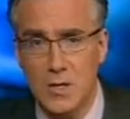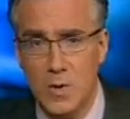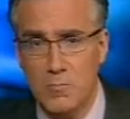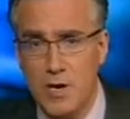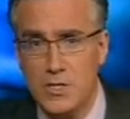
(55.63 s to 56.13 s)

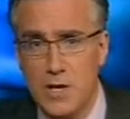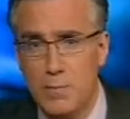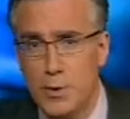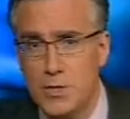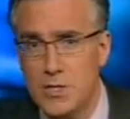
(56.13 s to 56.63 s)
when
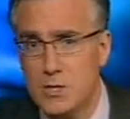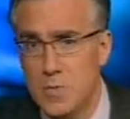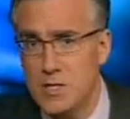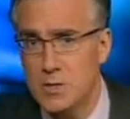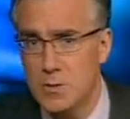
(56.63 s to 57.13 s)
President Bush
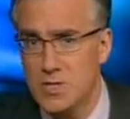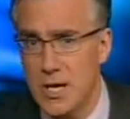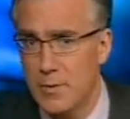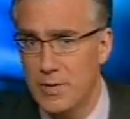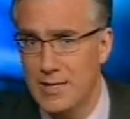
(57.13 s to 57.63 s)
dismissed
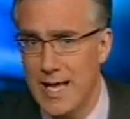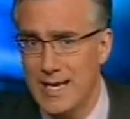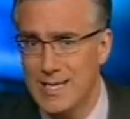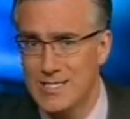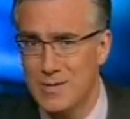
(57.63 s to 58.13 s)
Osama bin
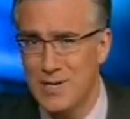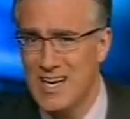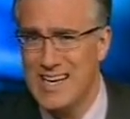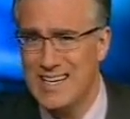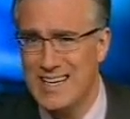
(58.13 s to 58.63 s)
Laden as
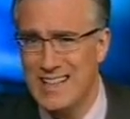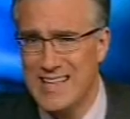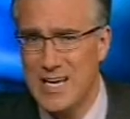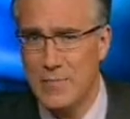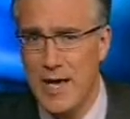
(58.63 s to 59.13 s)
somebody he didn't
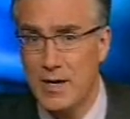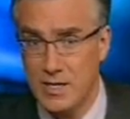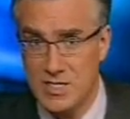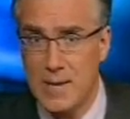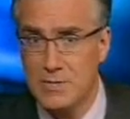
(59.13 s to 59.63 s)
think about,
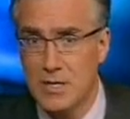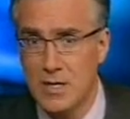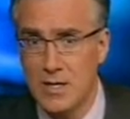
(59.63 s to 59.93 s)
except,